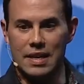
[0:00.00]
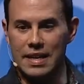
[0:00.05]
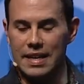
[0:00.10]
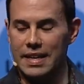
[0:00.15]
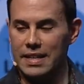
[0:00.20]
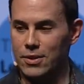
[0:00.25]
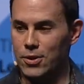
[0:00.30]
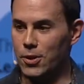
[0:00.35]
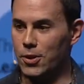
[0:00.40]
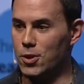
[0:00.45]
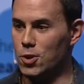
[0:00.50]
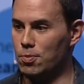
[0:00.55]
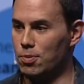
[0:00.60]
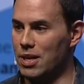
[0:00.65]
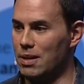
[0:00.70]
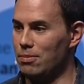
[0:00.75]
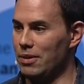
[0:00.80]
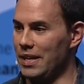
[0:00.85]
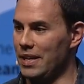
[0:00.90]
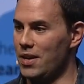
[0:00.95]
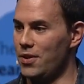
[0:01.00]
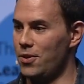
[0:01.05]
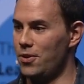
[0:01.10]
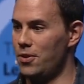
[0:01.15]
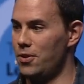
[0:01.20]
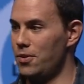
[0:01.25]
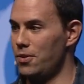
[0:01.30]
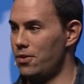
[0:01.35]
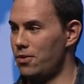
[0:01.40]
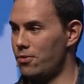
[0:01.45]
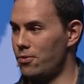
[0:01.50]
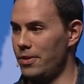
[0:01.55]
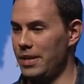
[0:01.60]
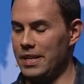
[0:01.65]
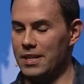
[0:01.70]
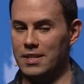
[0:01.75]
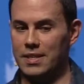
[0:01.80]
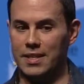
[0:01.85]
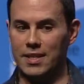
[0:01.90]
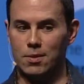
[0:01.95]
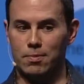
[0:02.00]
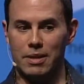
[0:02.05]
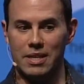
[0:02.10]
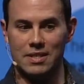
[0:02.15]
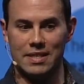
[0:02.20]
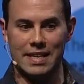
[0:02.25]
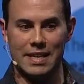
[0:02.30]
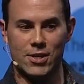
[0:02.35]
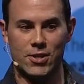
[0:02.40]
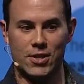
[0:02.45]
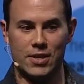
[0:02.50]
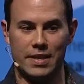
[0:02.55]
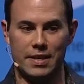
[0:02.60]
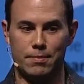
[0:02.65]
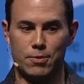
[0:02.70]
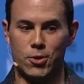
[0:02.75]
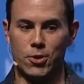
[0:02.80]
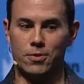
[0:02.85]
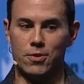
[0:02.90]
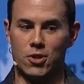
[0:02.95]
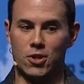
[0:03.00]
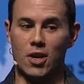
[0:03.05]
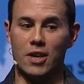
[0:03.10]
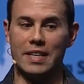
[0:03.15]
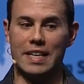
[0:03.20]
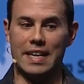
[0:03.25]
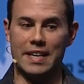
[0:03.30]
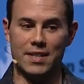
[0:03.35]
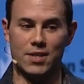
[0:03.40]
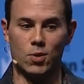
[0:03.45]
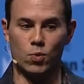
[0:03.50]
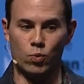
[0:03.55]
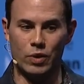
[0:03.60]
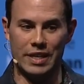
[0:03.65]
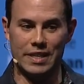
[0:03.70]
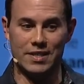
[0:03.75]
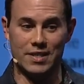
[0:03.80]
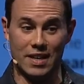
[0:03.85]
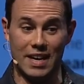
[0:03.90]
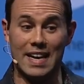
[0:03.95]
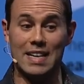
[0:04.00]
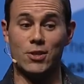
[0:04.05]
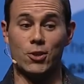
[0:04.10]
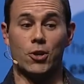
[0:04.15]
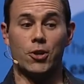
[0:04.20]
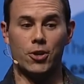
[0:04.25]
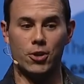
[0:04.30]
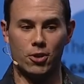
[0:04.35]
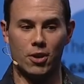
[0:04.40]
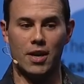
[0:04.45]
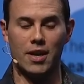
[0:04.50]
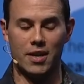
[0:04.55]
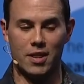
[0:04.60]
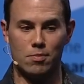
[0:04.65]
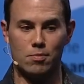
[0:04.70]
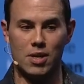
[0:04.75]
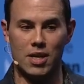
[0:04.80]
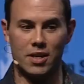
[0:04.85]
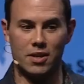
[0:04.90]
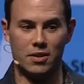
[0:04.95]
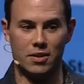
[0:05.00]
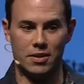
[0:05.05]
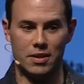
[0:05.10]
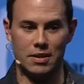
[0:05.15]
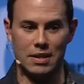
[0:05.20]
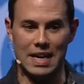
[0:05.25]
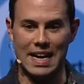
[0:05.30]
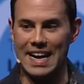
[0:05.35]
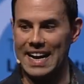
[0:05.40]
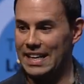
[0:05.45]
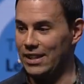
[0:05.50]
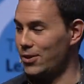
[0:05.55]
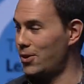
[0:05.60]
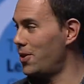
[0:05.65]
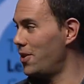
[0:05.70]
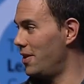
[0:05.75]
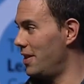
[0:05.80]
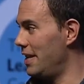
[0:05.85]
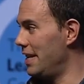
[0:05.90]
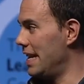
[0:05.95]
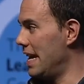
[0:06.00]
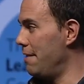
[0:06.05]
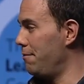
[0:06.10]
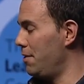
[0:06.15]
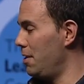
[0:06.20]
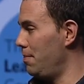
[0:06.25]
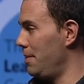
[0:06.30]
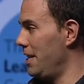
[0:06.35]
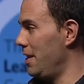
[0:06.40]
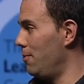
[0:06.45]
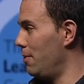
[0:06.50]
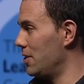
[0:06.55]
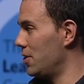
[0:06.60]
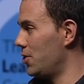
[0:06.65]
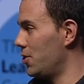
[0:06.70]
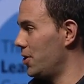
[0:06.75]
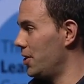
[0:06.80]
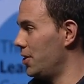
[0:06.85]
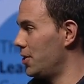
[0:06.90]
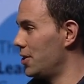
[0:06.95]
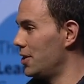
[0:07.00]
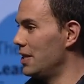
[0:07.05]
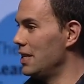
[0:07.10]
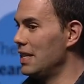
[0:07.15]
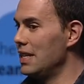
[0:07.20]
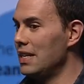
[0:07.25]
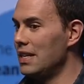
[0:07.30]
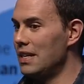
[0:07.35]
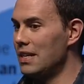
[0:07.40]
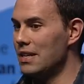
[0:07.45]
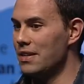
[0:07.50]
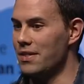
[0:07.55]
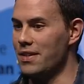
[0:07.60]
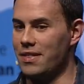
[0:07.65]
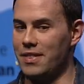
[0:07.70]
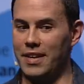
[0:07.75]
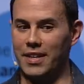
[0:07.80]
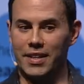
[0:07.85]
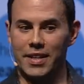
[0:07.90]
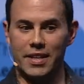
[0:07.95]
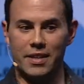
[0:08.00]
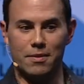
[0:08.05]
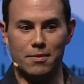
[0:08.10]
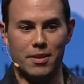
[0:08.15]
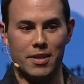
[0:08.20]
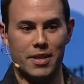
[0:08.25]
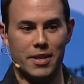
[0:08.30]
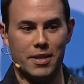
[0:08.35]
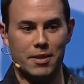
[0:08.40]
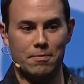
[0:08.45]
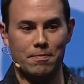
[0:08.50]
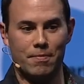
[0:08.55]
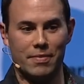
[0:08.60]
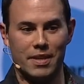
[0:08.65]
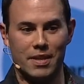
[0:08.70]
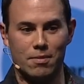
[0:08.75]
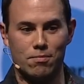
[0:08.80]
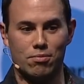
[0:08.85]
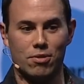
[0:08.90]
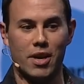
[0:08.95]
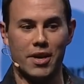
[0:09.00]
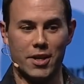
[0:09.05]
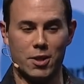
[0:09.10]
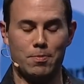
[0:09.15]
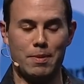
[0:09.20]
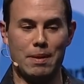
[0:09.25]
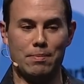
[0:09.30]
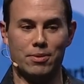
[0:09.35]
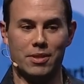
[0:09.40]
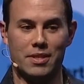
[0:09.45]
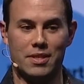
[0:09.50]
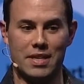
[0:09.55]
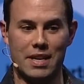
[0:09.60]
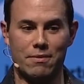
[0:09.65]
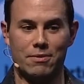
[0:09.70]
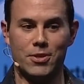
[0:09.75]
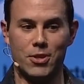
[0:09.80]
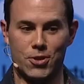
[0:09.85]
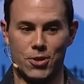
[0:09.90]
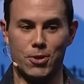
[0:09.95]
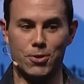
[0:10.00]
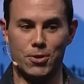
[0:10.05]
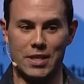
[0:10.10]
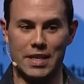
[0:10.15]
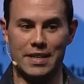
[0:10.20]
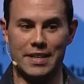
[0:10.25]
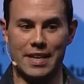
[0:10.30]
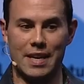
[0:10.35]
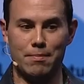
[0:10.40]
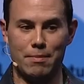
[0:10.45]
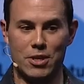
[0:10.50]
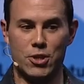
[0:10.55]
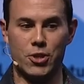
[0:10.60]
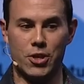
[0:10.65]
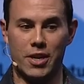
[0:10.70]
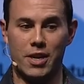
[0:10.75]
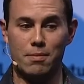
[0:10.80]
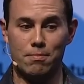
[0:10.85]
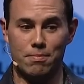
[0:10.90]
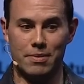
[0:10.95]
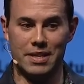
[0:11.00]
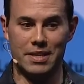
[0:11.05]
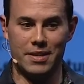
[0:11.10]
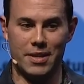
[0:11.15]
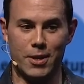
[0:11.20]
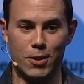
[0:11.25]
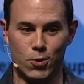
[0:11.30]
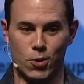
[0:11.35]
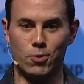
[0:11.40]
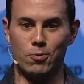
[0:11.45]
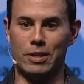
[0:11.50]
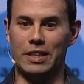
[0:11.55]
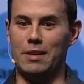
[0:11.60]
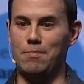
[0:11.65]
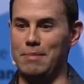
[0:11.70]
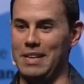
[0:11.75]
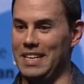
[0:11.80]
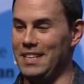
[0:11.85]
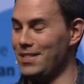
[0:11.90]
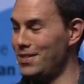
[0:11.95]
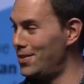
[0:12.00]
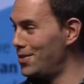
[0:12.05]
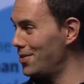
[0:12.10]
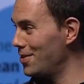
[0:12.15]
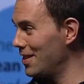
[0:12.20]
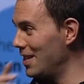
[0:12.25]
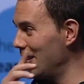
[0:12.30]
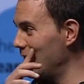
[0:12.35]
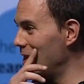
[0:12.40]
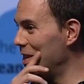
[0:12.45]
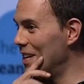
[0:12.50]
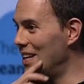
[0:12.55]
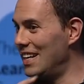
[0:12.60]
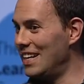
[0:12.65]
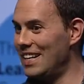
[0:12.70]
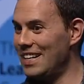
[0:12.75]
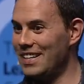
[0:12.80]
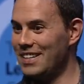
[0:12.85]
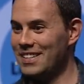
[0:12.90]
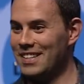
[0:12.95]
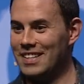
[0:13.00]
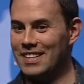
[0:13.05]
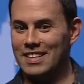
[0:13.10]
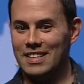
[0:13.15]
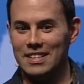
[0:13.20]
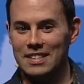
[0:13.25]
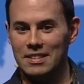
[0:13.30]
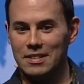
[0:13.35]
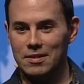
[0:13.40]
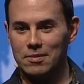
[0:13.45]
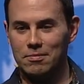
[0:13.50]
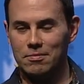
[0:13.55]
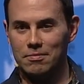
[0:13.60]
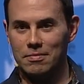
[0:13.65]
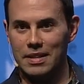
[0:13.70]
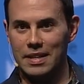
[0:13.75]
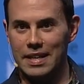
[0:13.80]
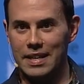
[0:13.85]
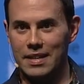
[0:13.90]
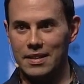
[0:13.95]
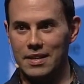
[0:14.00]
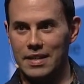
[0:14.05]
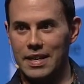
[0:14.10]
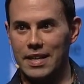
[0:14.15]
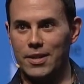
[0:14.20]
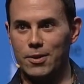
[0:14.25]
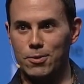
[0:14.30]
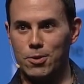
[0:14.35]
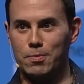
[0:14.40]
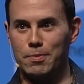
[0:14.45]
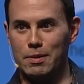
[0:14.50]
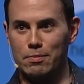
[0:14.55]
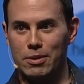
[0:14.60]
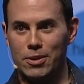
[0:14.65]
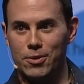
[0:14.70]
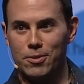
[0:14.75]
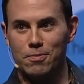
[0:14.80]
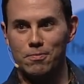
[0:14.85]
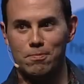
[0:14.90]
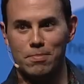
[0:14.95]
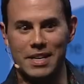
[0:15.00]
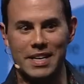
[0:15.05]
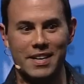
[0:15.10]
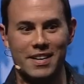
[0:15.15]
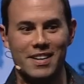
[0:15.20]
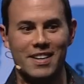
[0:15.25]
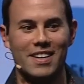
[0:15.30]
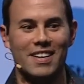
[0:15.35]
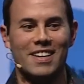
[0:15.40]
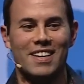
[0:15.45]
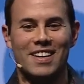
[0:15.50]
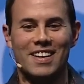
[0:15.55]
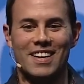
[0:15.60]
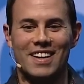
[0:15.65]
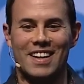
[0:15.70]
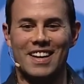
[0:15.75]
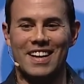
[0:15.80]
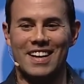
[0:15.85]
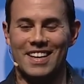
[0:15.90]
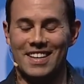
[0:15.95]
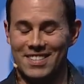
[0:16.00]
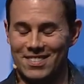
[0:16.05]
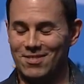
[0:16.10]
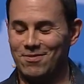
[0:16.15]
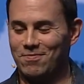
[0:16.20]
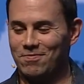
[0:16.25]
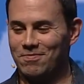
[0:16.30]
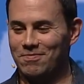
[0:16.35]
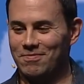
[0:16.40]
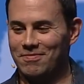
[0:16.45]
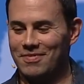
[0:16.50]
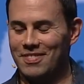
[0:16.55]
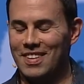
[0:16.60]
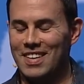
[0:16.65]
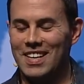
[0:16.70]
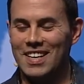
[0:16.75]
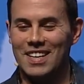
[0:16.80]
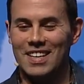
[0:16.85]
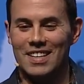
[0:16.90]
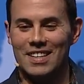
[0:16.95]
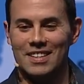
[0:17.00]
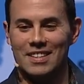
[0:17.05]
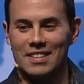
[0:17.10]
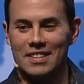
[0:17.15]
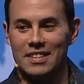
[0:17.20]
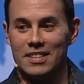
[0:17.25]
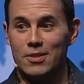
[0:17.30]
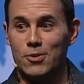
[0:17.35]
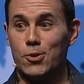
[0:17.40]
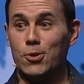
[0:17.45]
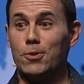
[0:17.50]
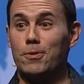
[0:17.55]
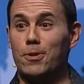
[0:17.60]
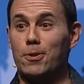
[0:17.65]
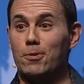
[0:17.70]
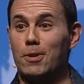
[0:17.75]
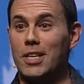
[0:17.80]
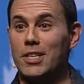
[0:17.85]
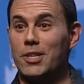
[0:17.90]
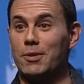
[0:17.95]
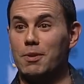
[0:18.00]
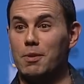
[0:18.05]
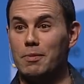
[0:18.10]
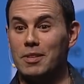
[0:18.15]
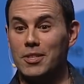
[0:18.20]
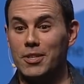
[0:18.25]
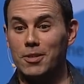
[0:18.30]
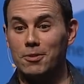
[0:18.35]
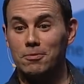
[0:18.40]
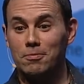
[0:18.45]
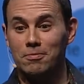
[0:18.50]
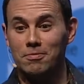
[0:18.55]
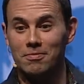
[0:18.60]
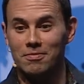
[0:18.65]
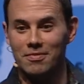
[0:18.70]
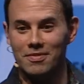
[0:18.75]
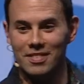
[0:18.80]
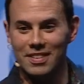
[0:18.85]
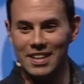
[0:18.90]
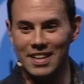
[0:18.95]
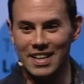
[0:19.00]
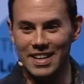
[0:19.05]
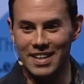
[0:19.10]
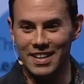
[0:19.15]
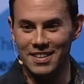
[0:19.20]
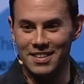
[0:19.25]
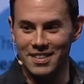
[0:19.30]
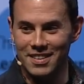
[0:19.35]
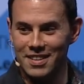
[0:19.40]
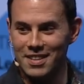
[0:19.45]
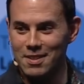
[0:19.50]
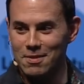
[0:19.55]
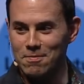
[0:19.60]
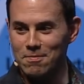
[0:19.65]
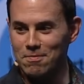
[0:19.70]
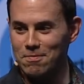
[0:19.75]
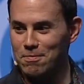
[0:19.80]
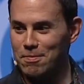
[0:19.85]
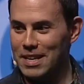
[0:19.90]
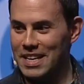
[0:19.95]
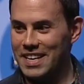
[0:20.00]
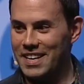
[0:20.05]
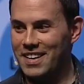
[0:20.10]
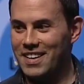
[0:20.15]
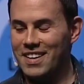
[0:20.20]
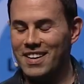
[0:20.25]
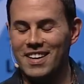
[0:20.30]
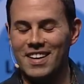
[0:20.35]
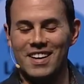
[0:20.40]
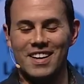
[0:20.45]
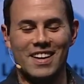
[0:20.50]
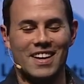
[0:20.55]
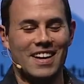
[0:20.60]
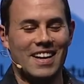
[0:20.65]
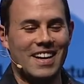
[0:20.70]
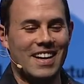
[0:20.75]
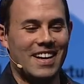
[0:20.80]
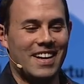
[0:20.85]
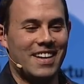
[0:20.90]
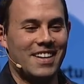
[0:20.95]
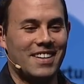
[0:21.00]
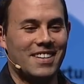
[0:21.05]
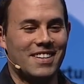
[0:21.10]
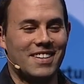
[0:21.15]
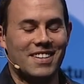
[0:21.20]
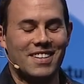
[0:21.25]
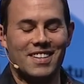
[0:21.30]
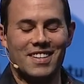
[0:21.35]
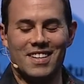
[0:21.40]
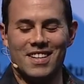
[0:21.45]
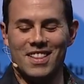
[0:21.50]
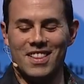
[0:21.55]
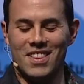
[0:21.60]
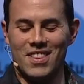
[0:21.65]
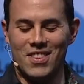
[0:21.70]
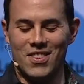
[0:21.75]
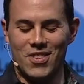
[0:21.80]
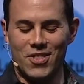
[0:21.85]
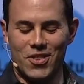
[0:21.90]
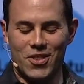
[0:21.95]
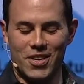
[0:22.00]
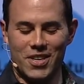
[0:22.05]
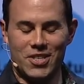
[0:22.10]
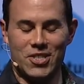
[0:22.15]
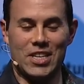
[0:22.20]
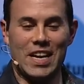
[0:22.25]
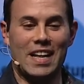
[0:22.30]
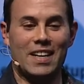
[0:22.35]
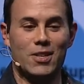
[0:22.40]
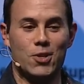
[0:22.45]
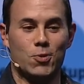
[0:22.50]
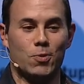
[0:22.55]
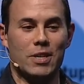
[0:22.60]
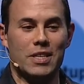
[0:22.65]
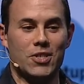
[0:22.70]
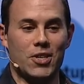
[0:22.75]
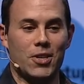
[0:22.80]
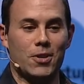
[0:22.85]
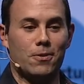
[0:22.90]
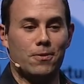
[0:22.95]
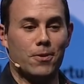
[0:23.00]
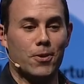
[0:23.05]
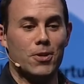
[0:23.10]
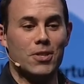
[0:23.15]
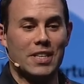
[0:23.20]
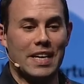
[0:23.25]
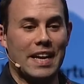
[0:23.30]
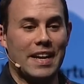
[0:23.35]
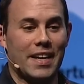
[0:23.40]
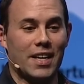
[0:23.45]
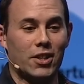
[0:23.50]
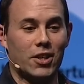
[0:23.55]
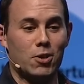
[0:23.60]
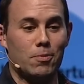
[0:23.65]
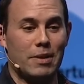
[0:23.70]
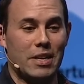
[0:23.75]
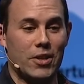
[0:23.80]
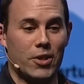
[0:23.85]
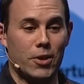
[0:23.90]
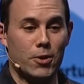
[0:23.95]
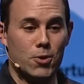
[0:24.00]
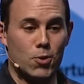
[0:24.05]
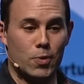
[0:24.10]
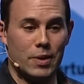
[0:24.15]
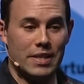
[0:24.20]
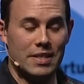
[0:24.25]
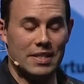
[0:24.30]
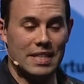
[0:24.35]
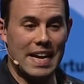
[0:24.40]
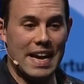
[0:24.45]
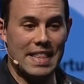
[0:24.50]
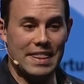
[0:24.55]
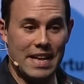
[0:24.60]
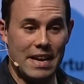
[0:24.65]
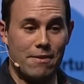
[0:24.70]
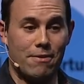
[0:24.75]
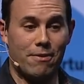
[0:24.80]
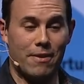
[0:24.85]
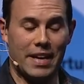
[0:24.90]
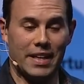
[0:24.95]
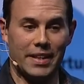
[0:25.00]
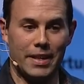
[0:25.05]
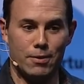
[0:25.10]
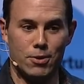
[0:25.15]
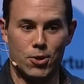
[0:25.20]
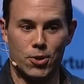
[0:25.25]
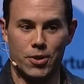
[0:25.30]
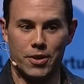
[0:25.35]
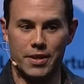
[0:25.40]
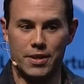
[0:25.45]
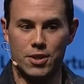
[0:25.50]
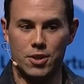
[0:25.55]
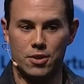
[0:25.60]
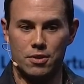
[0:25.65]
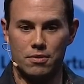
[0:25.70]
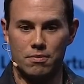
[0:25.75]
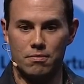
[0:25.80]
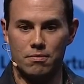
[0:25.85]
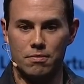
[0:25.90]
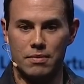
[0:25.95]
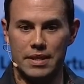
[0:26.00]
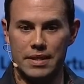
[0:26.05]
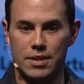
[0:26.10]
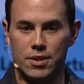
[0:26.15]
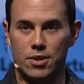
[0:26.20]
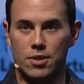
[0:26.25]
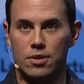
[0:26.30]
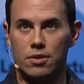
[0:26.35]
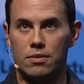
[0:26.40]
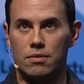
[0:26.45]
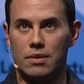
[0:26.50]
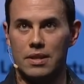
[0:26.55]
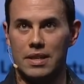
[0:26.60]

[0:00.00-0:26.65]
Uh, it took us probably another three to six months to actually sort of start getting some wins. I started to grok the model, and I learned that MVP wasn't just the thing that the product people at San Francisco said to get me shut up, but here's what it really means. uh, and, and, there was a bit of both. But, a little bit uh, Drew, if you're watching, we miss you. Uh, but uh, the challenge was, you know, first getting a little bit of those wins, and then, frankly, it was sort of this, this